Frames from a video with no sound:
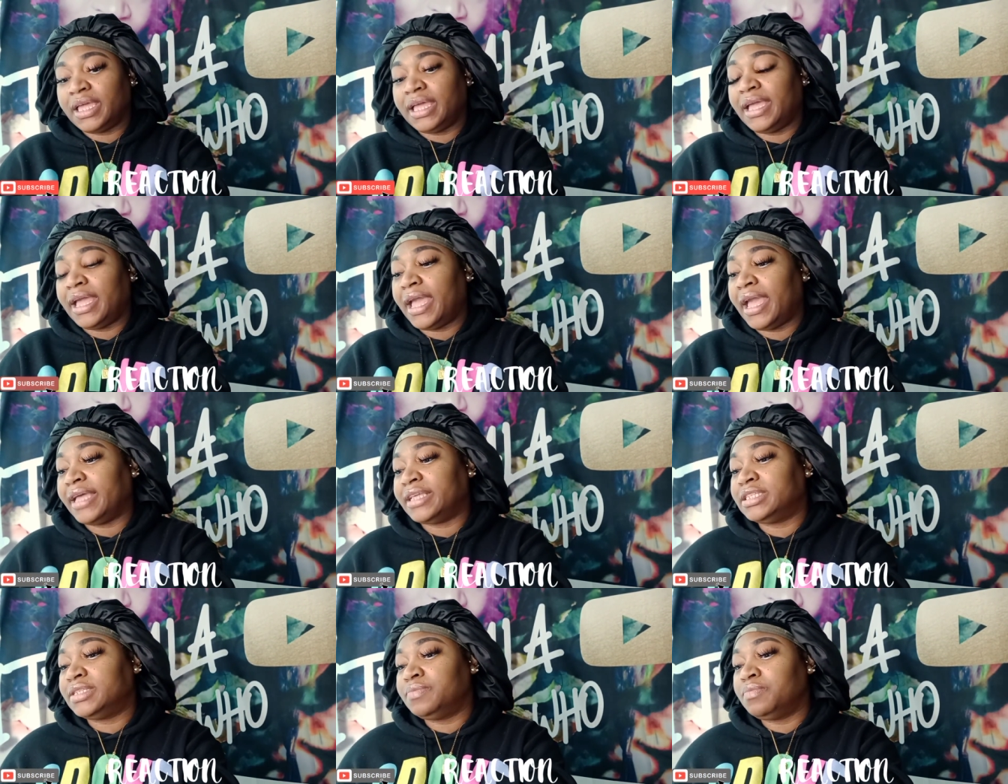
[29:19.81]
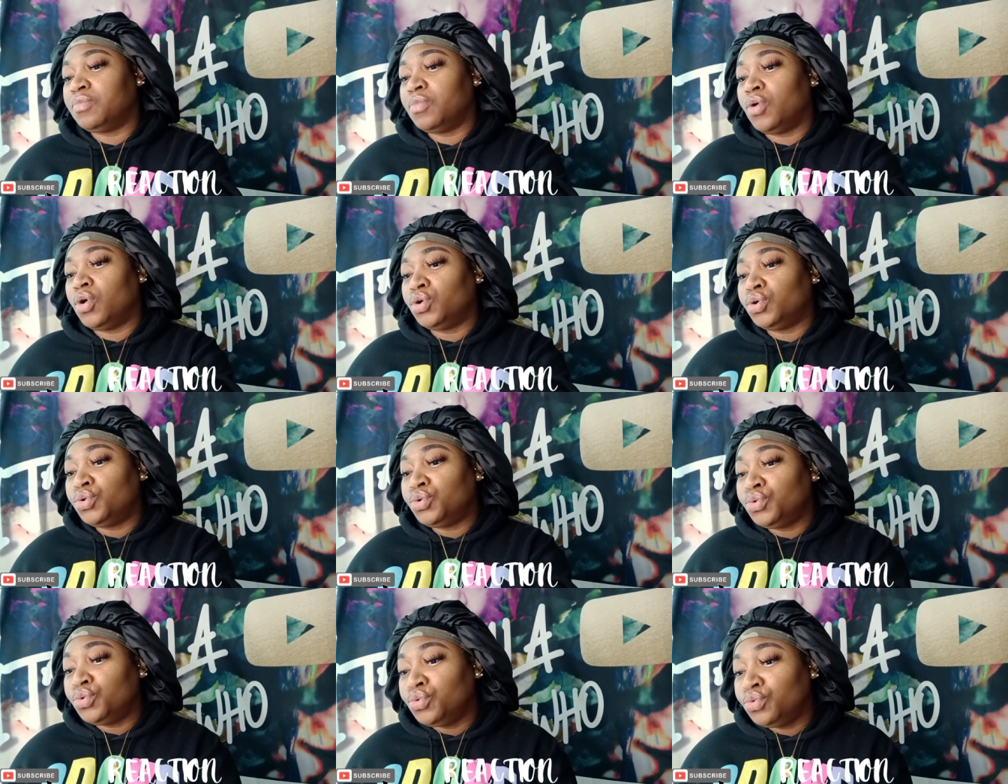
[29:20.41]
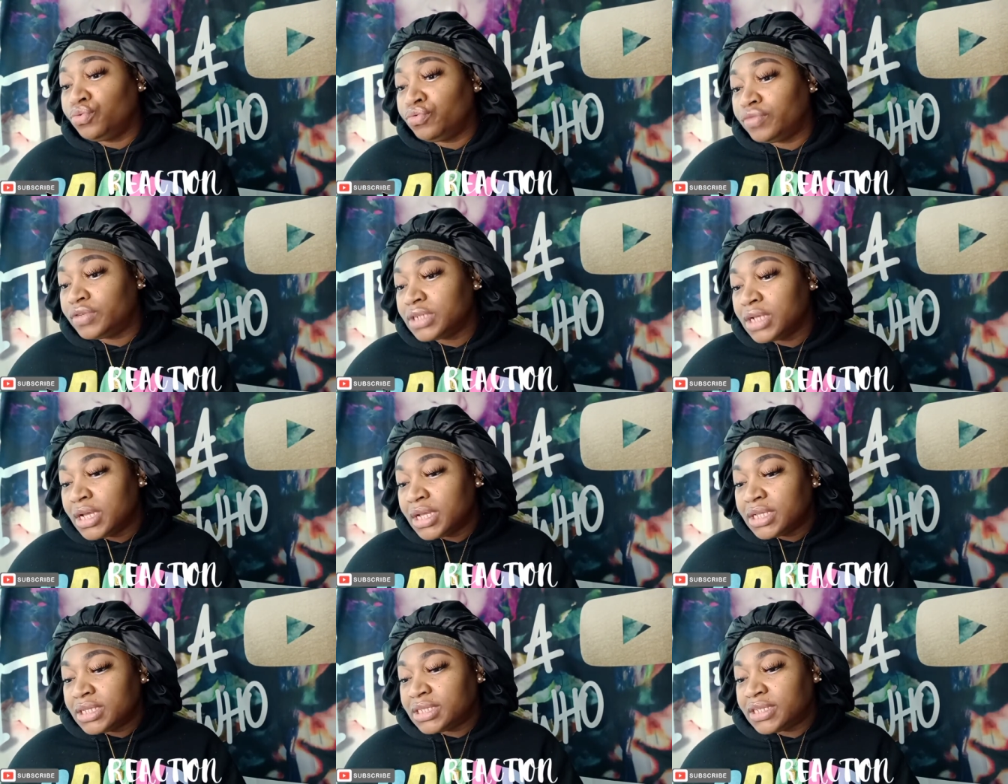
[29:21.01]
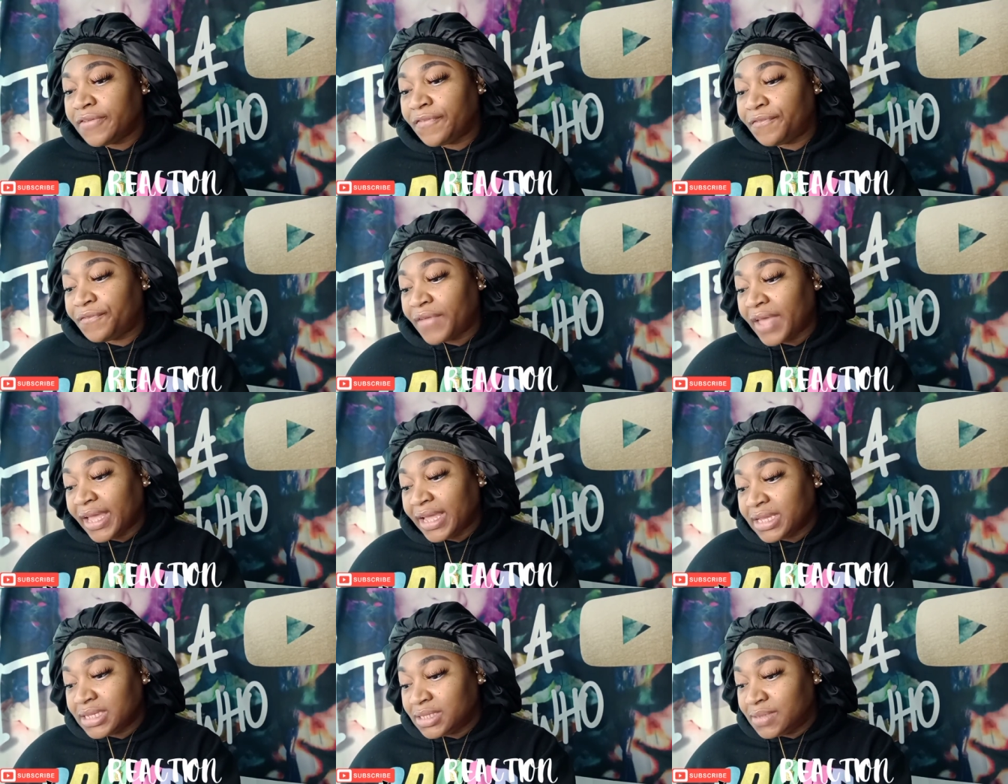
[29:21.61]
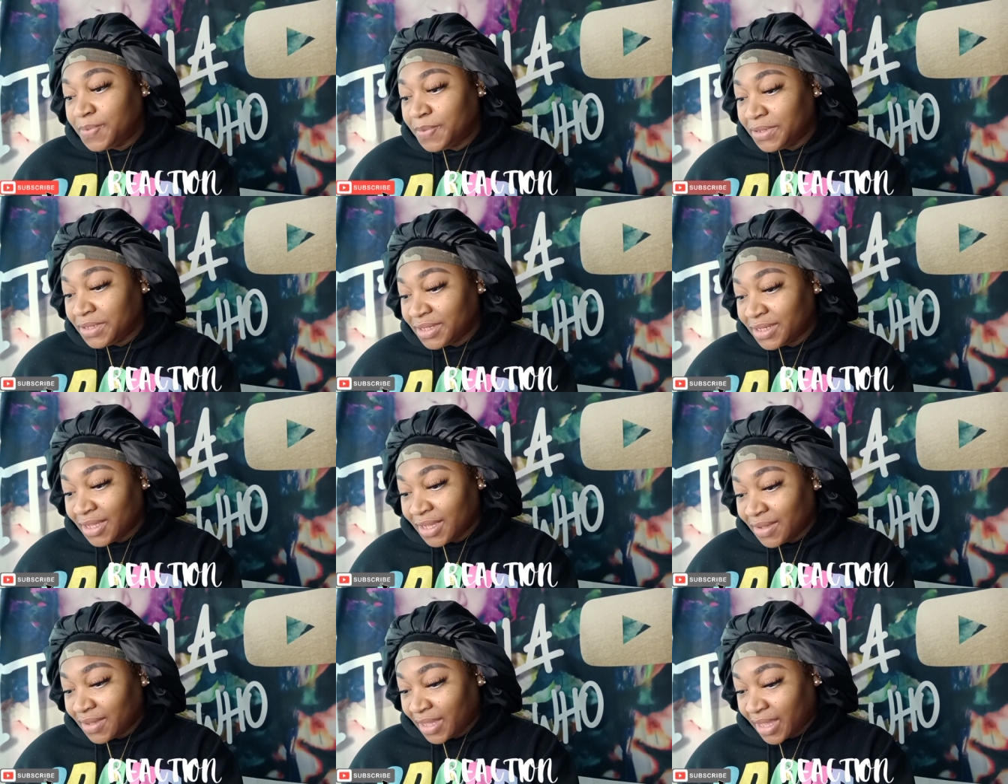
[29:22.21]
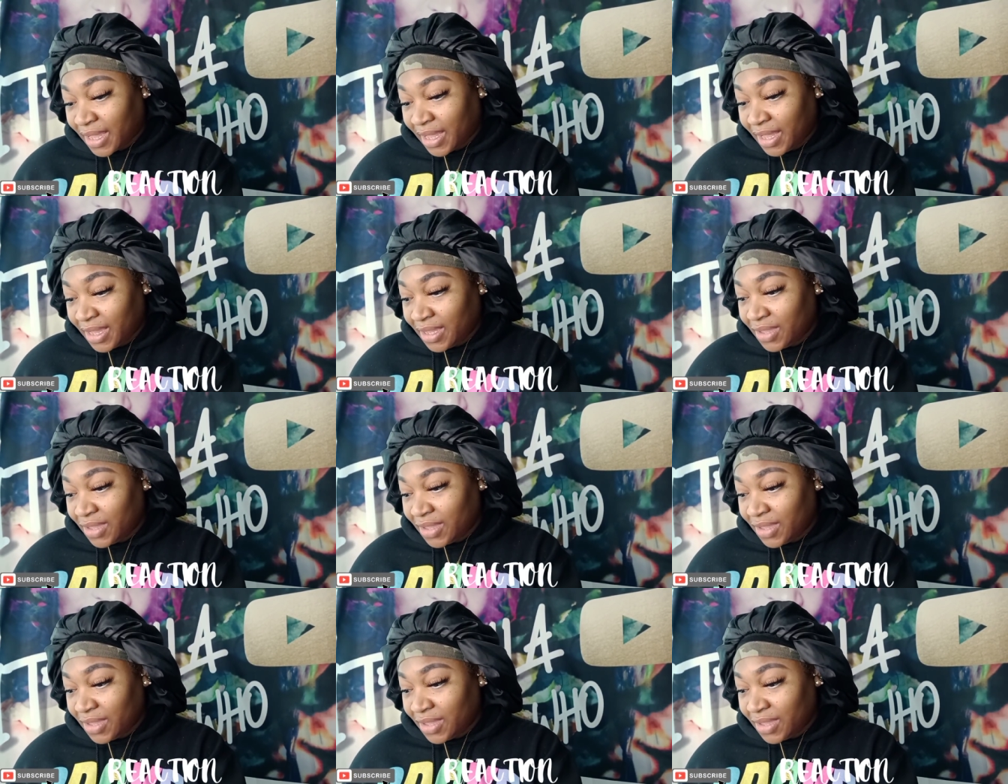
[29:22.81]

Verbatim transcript: It has moved to Facebook, okay?